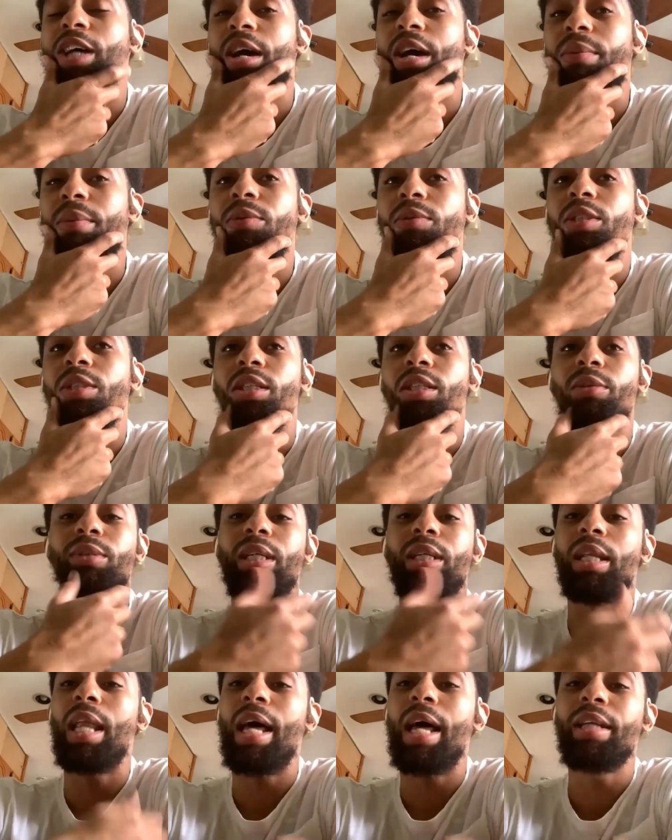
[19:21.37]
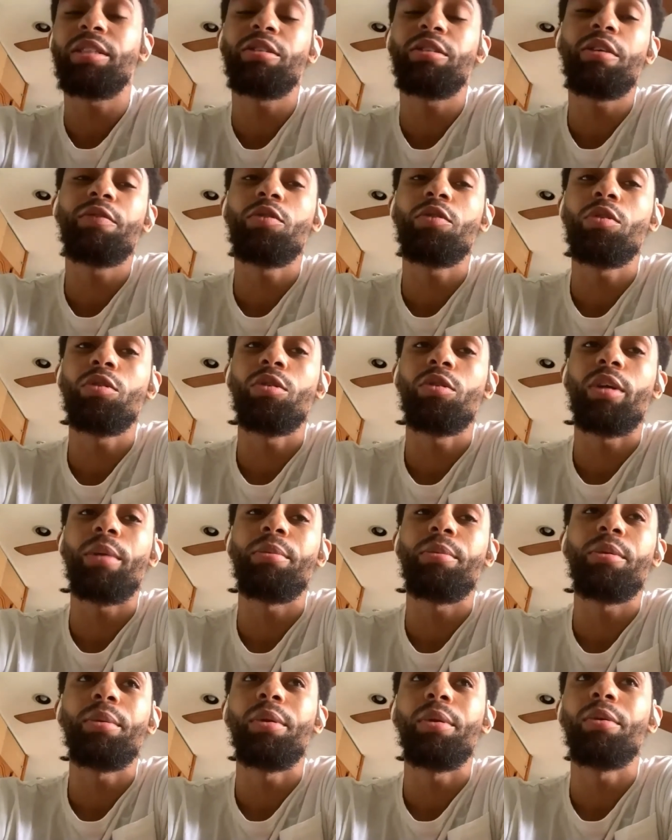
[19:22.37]
time, it was a lot of stuff going on
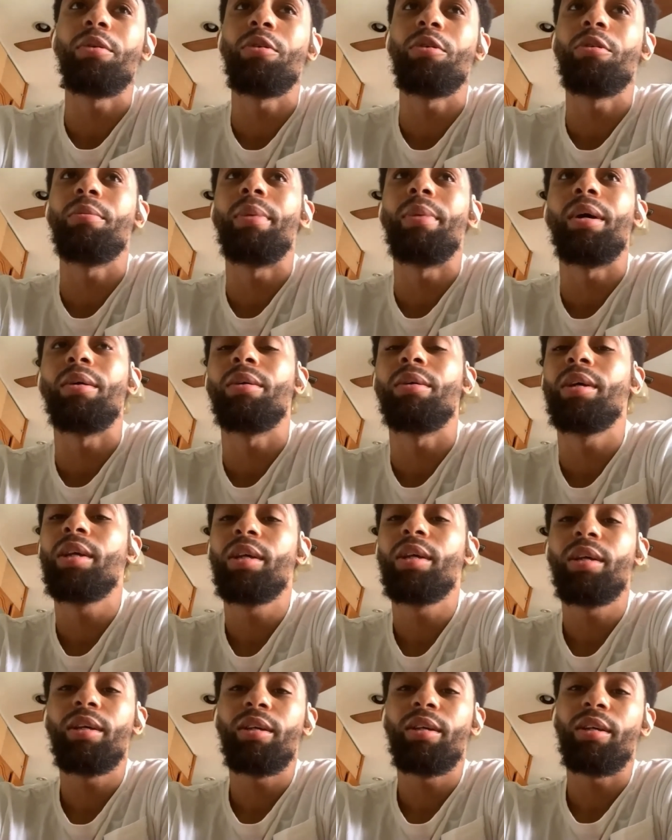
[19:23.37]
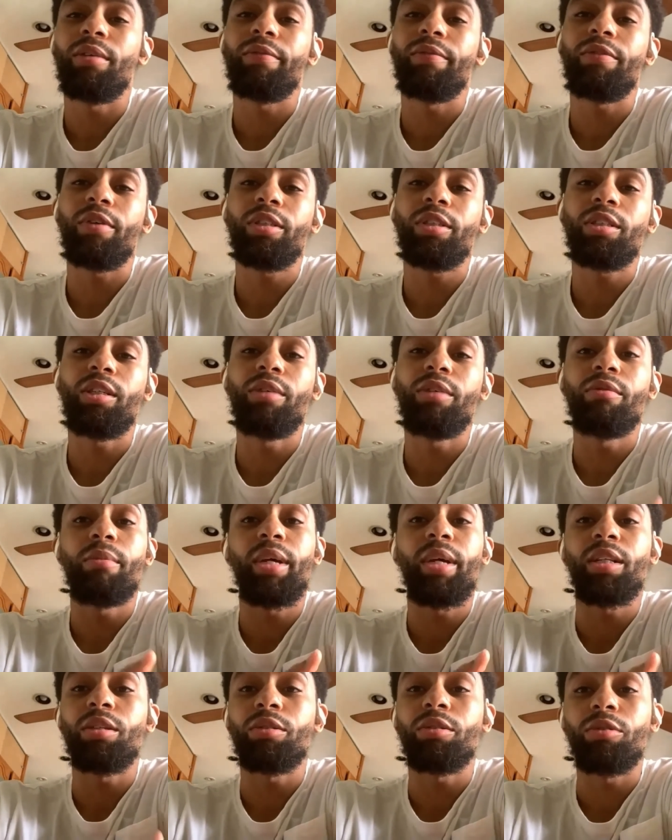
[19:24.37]
that people don't know about. And for us to even
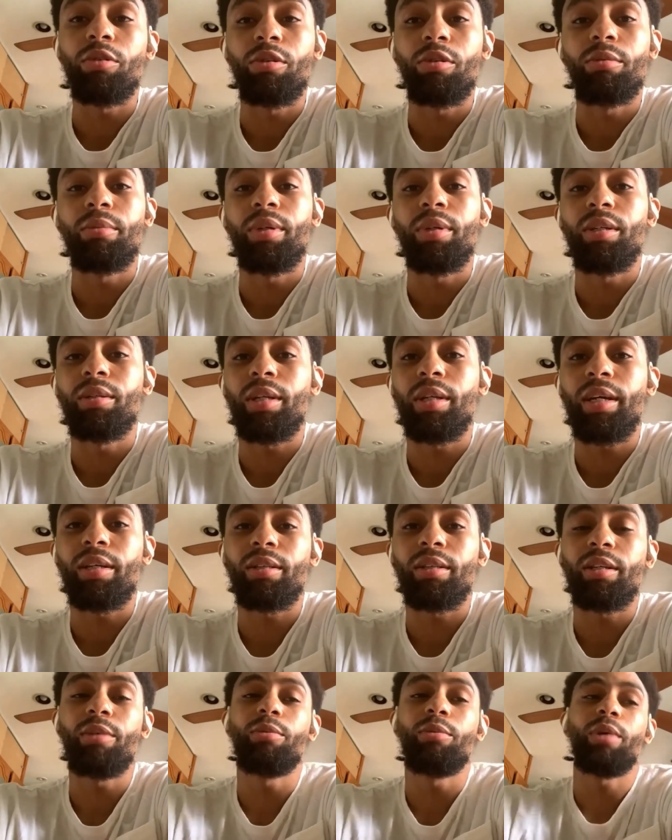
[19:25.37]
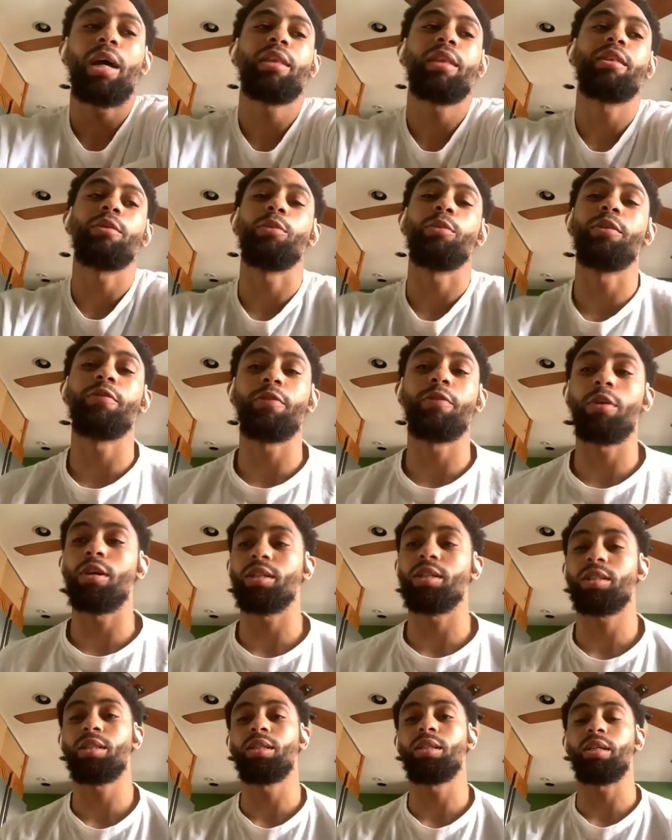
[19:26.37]
make the tournament, like, I think we
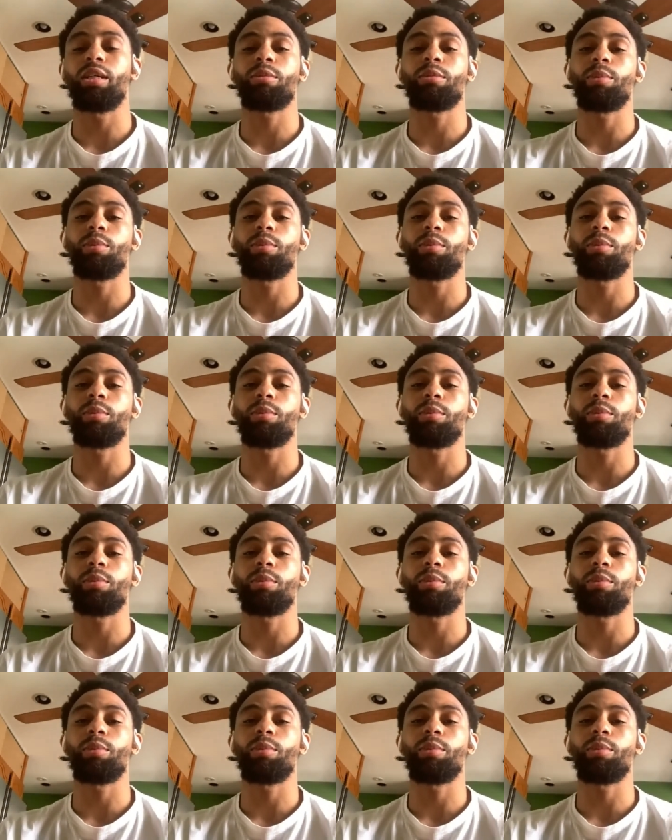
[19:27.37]
far exceeded